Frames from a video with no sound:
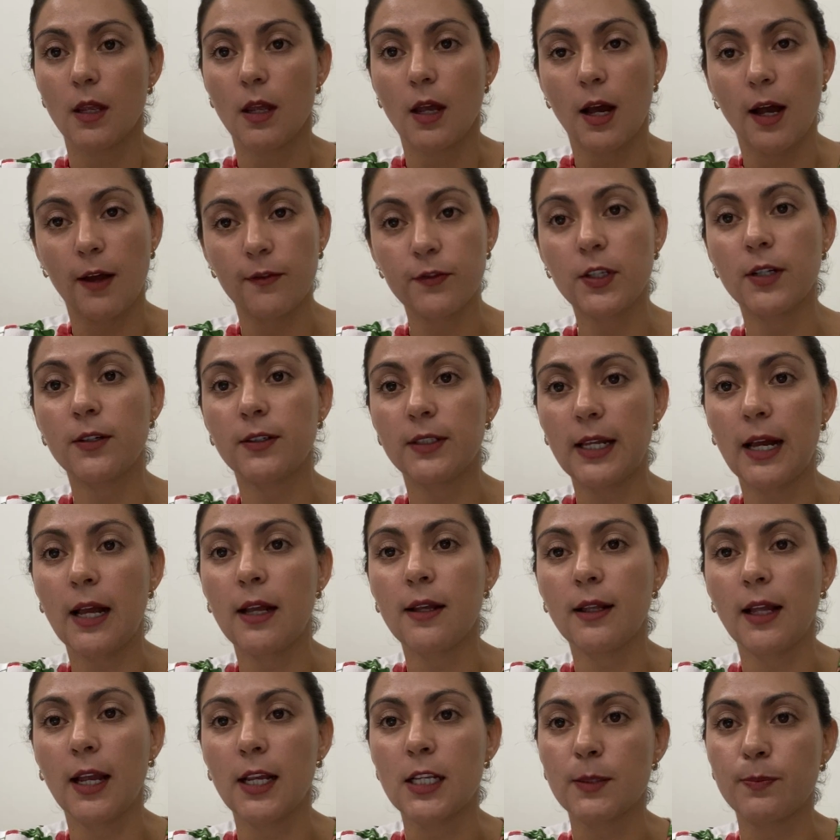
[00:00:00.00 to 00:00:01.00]
After
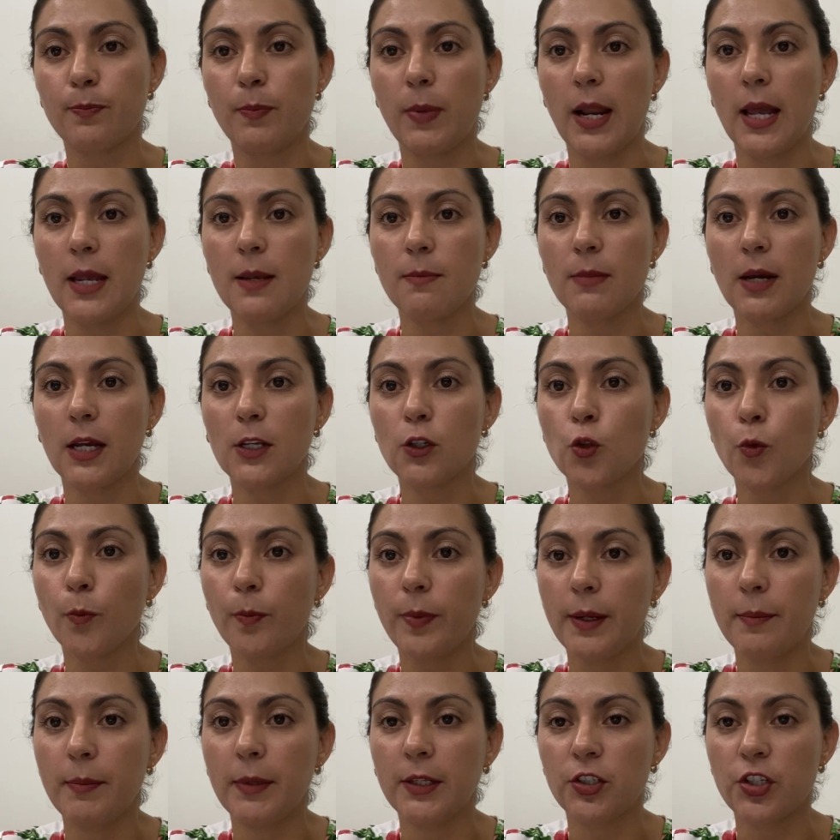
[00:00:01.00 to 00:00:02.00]
that, explain my
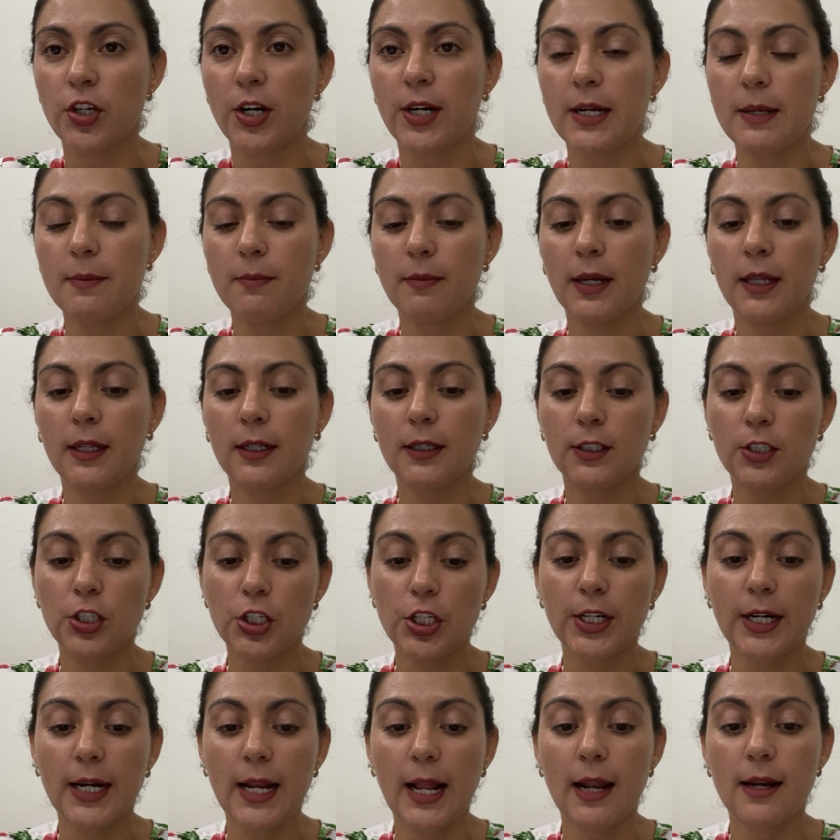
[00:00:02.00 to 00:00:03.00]
supplementary
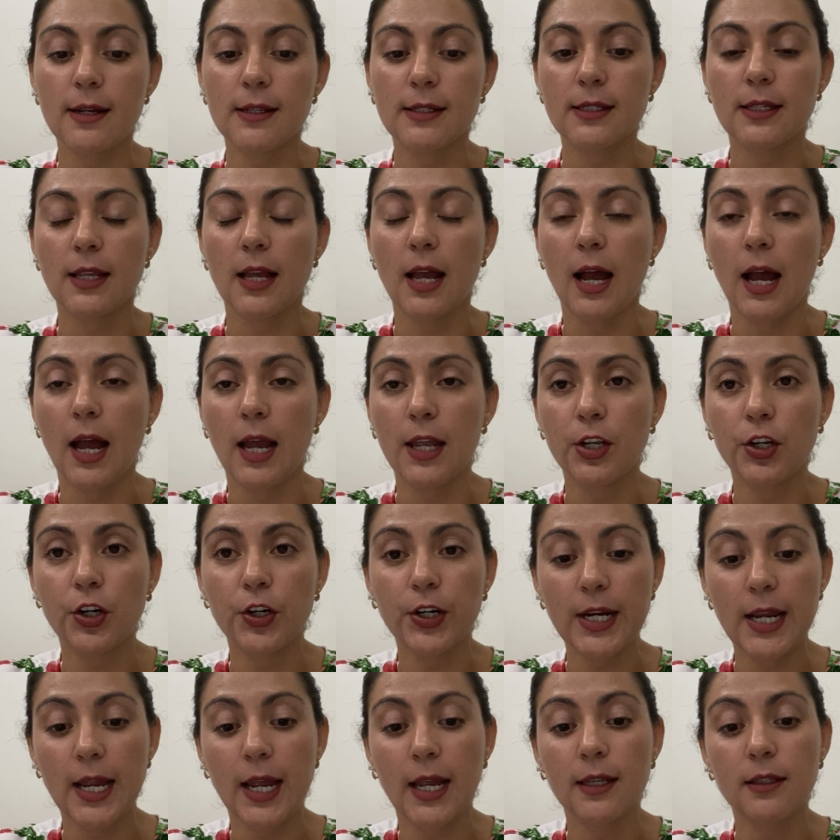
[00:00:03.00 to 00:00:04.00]
materials. I
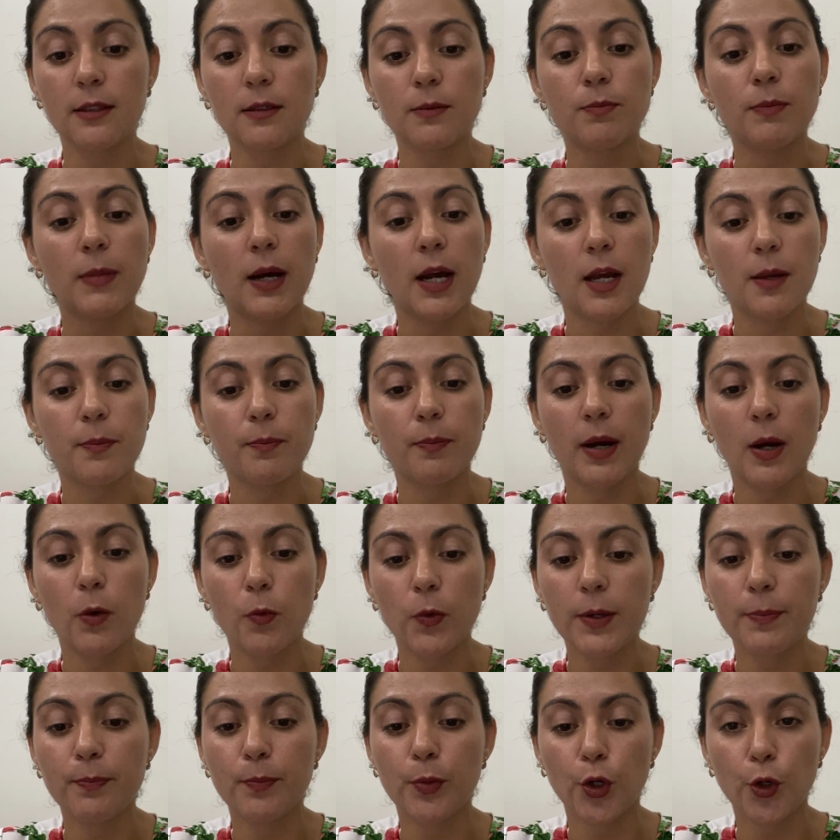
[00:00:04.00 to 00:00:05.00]
create my
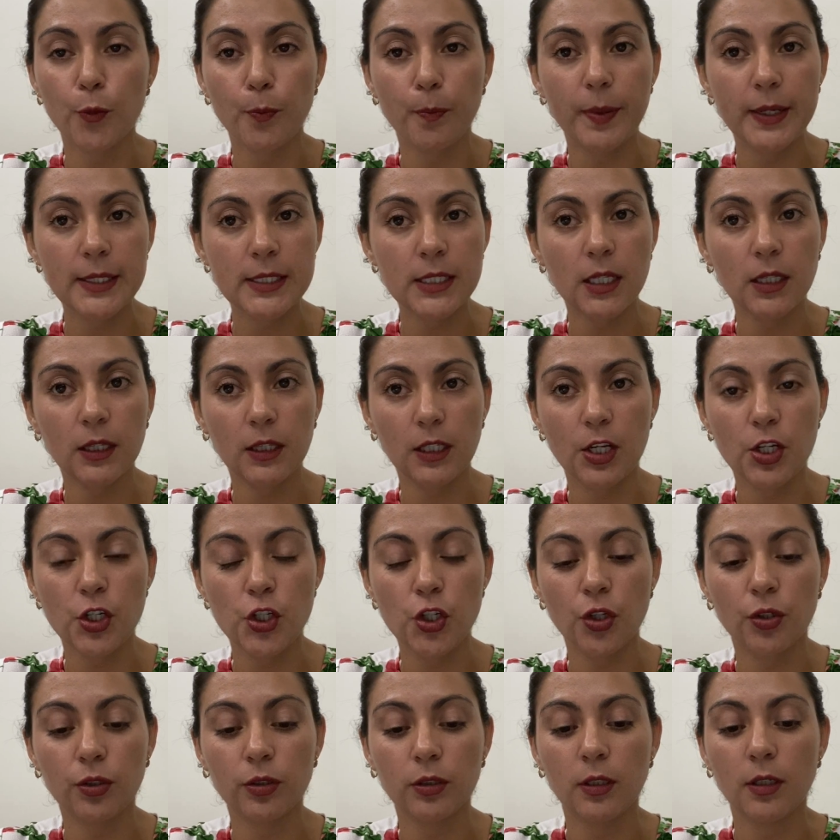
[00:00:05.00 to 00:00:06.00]
PowerPoint
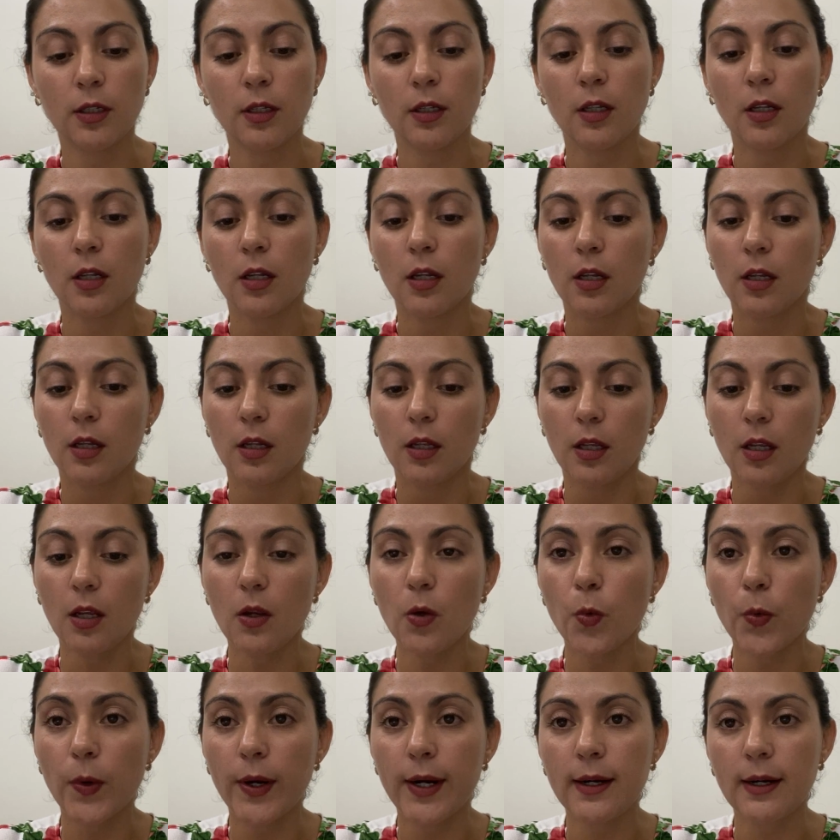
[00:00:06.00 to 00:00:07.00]
presentation
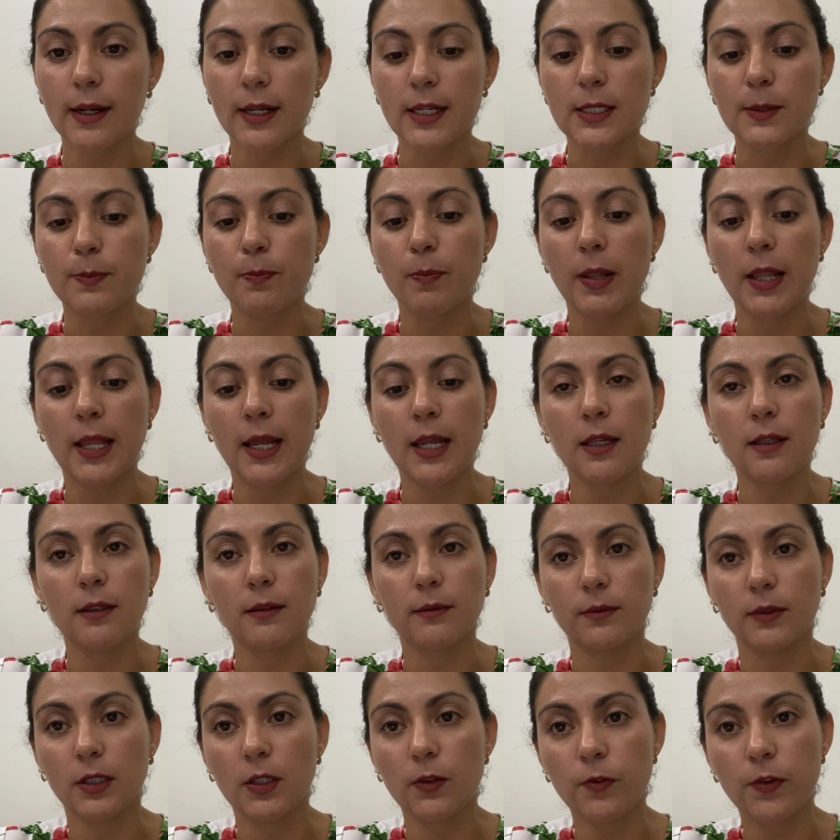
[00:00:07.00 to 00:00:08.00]
in where
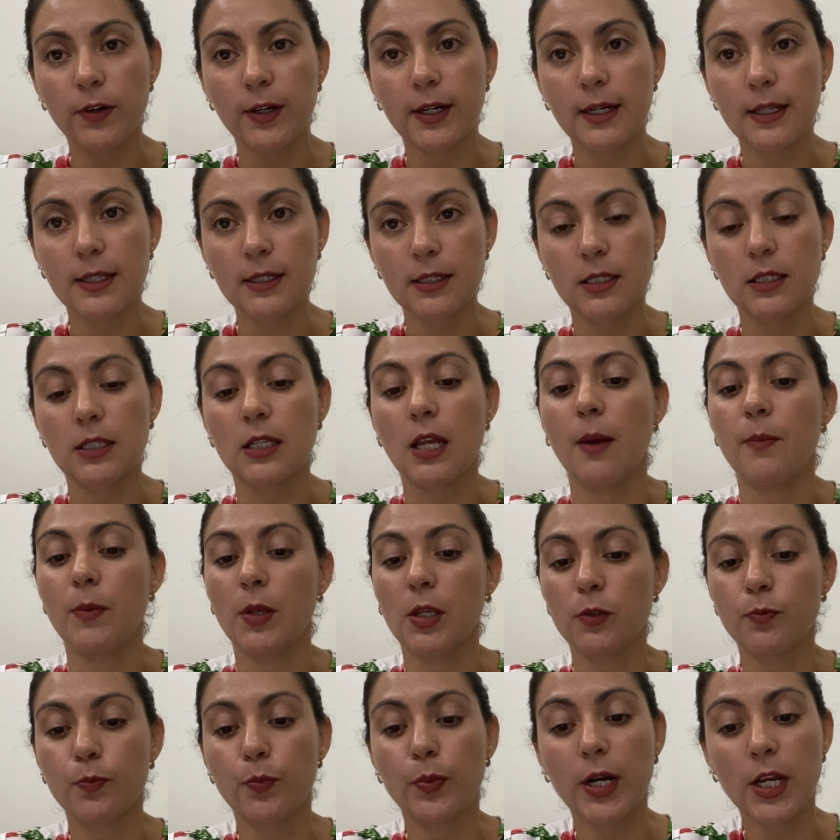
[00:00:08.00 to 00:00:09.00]
explain different time
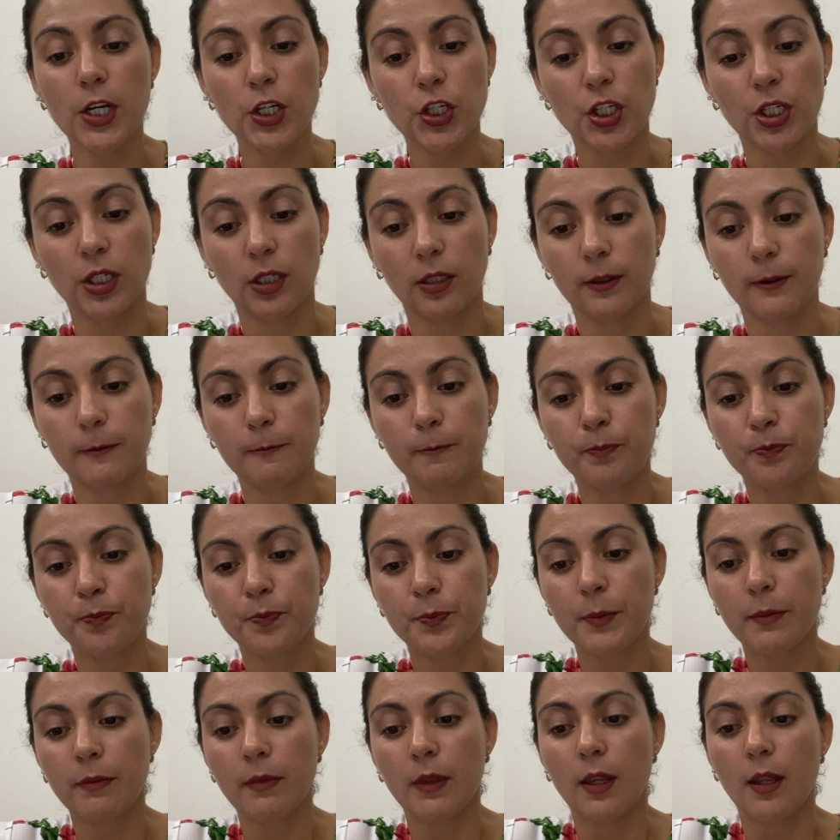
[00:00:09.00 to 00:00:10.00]
expression.
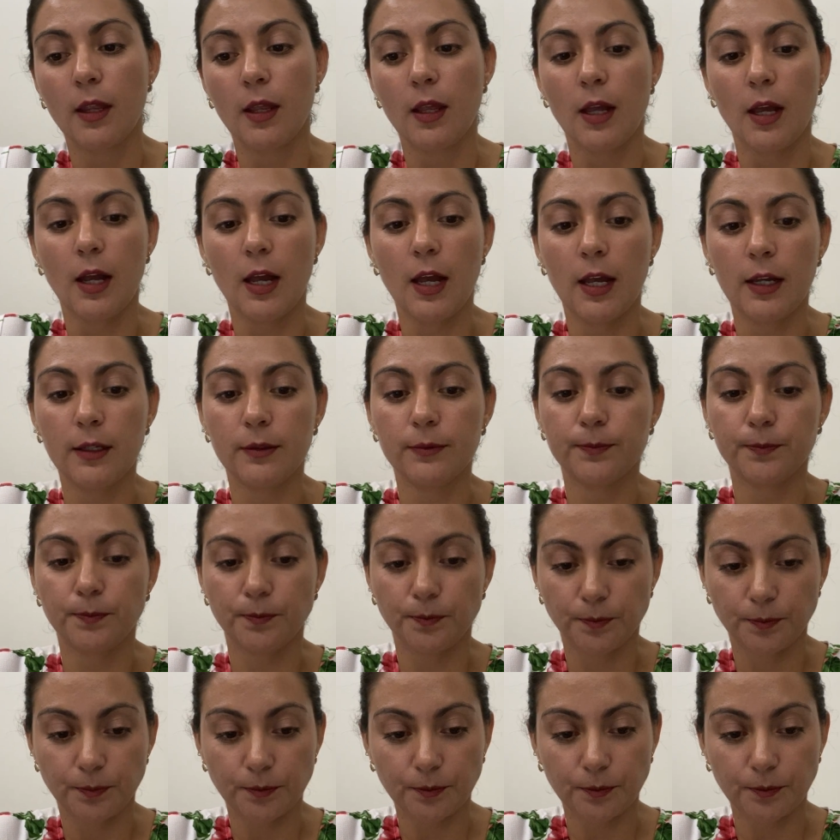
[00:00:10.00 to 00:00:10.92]
And